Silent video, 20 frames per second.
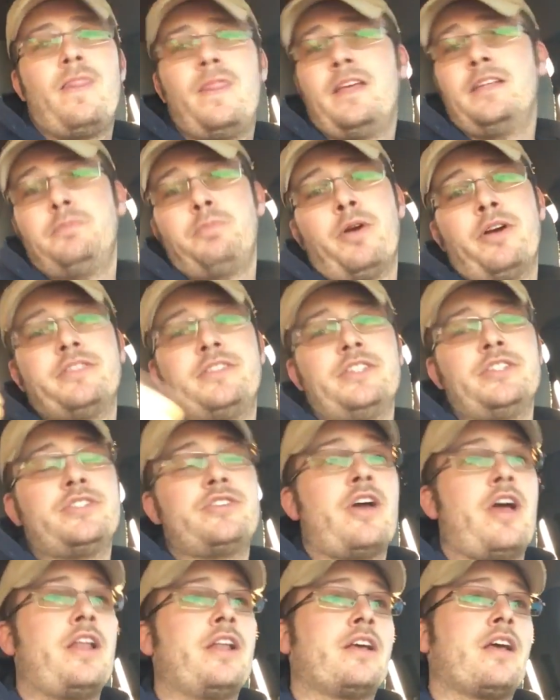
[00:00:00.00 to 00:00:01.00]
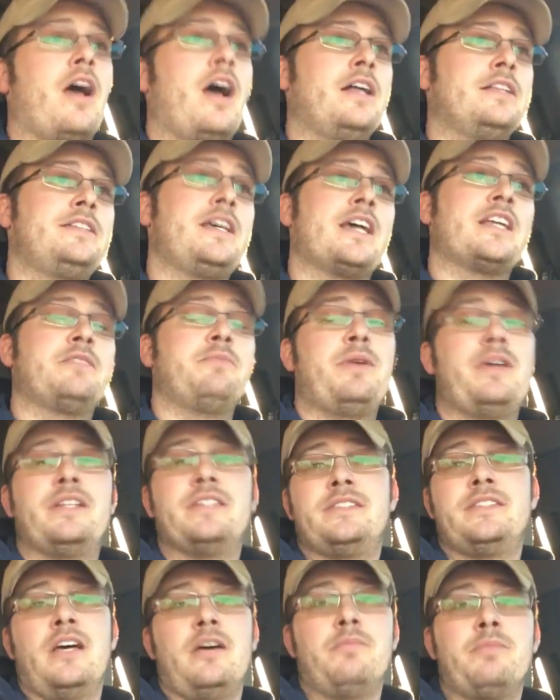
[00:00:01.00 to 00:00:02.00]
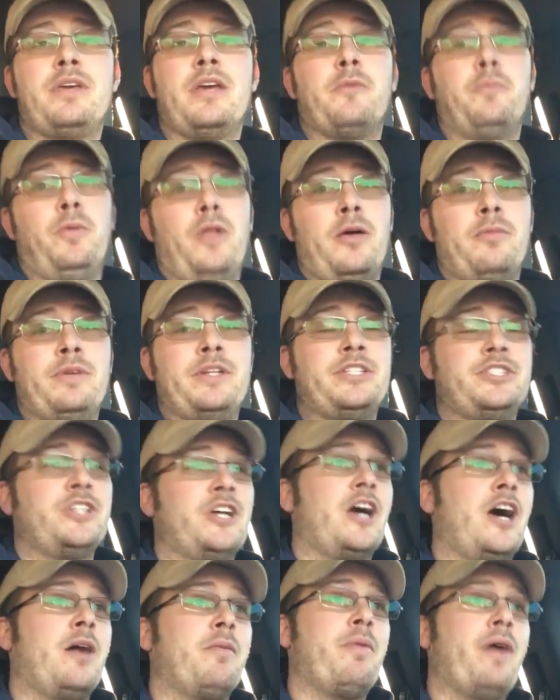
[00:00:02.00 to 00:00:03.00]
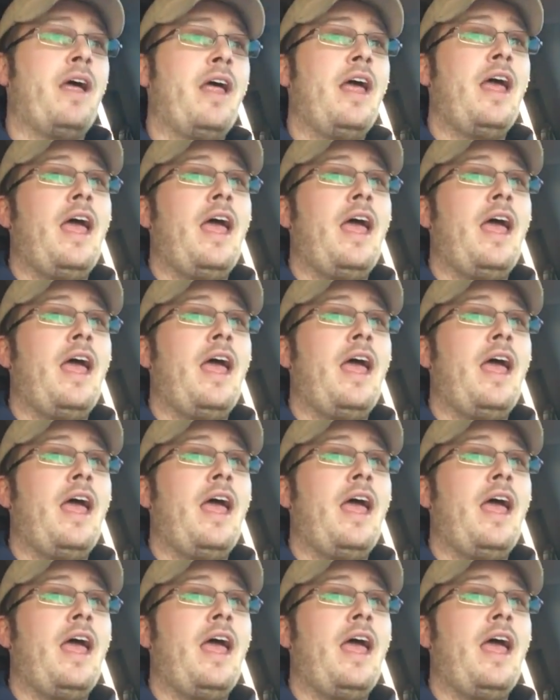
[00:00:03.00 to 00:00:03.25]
this person is trying to contact me to sell me a plumbing job.